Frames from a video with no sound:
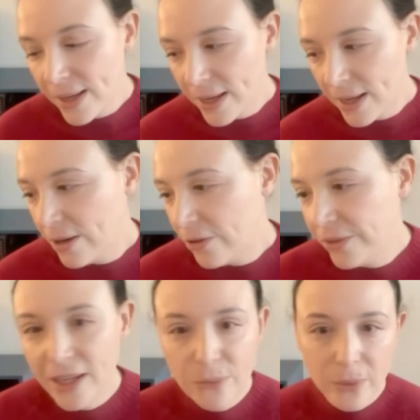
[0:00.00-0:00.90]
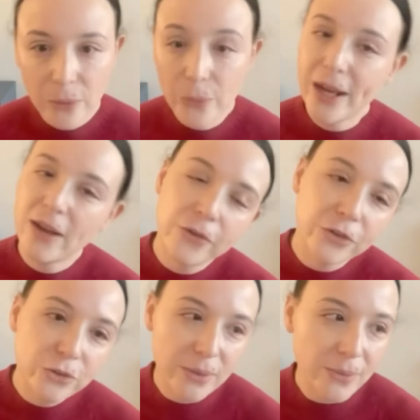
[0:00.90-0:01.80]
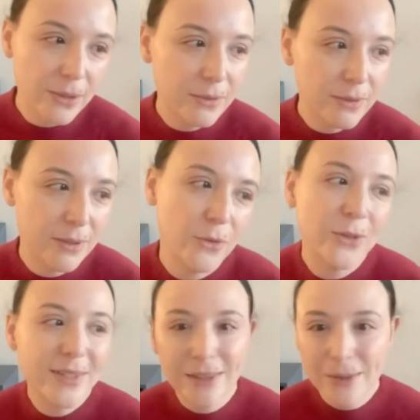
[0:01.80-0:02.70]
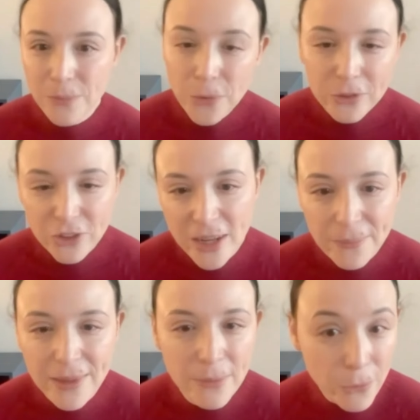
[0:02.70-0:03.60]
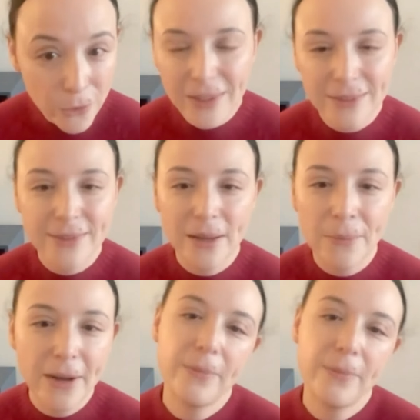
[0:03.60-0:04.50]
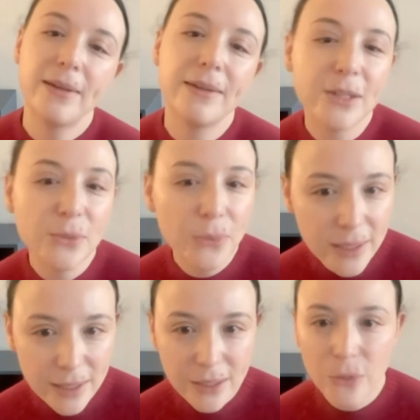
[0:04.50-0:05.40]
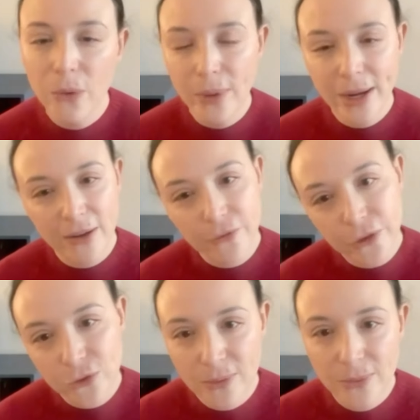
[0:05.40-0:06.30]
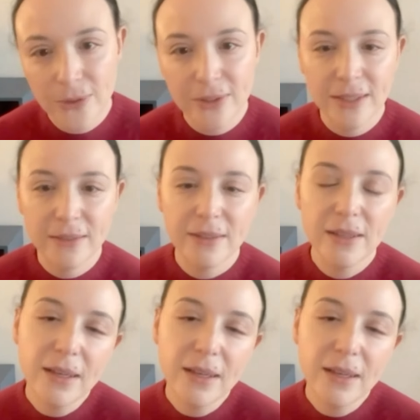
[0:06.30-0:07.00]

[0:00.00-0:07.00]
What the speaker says: And on that, well, we have contributed. So there's a the book that's upcoming next week, where we have contributed